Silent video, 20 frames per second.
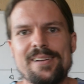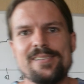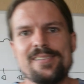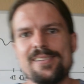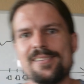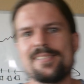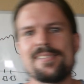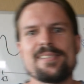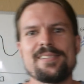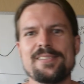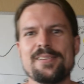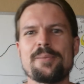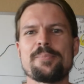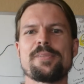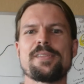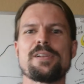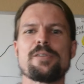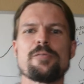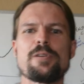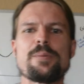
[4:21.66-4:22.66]
just
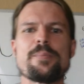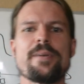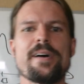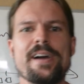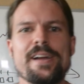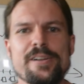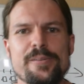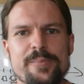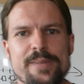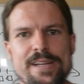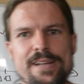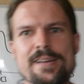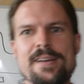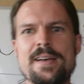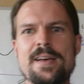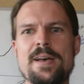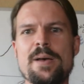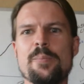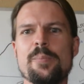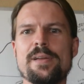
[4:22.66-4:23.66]
something to remind me,
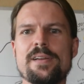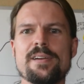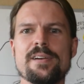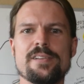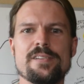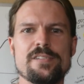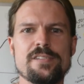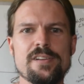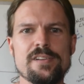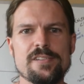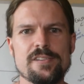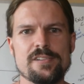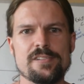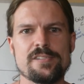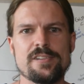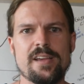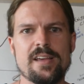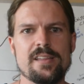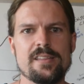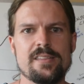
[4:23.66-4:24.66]
because Jesus
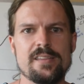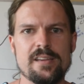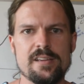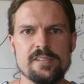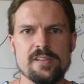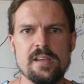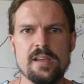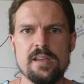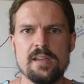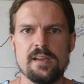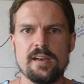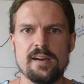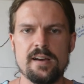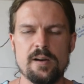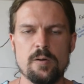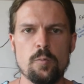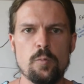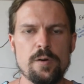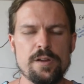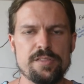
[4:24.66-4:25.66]
said that
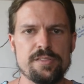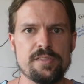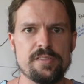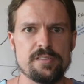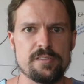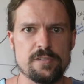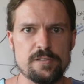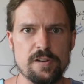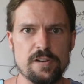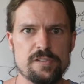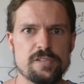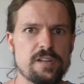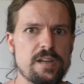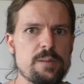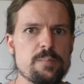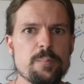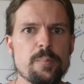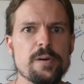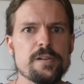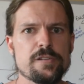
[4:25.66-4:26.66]
with just a
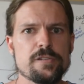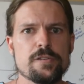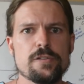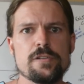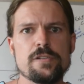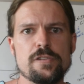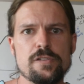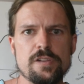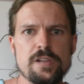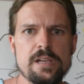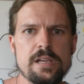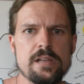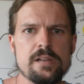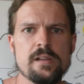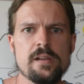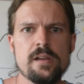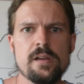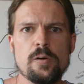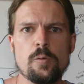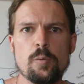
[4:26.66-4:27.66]
mustard
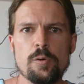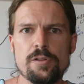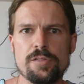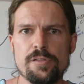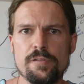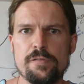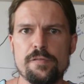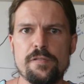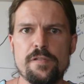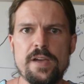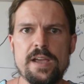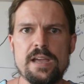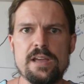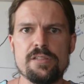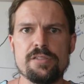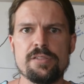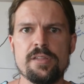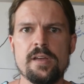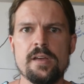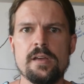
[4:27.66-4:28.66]
seed worth of
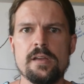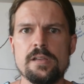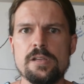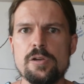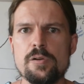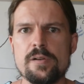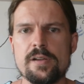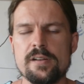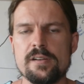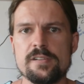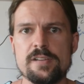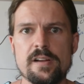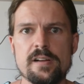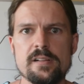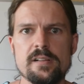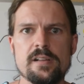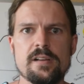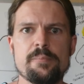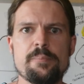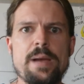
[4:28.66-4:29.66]
faith, you can
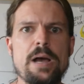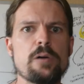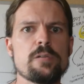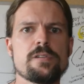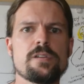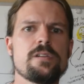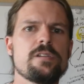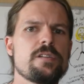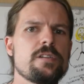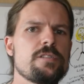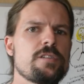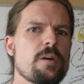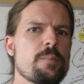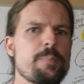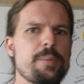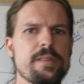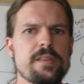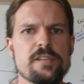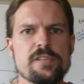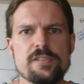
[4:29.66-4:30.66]
tell a mountain to
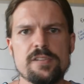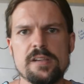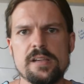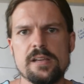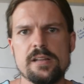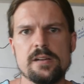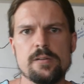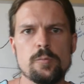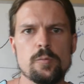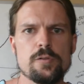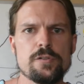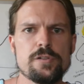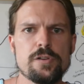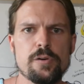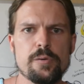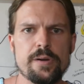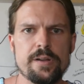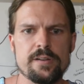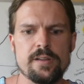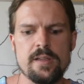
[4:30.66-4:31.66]
jump in the sea and it will
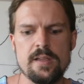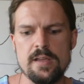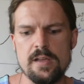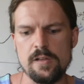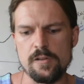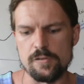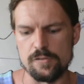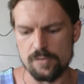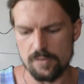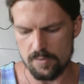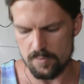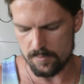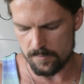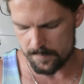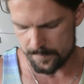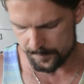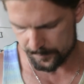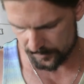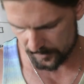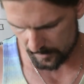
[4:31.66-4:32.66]
do it. So
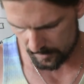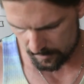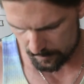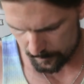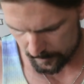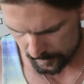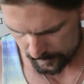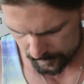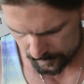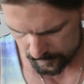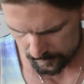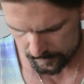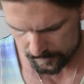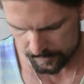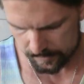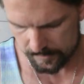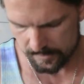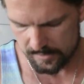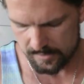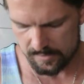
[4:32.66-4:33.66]
a mustard
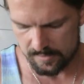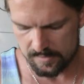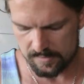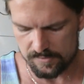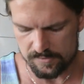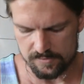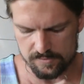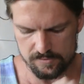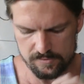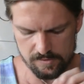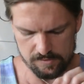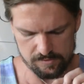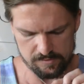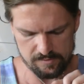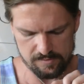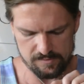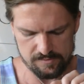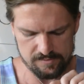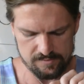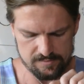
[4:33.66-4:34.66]
seed is just
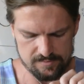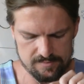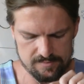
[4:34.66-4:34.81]
this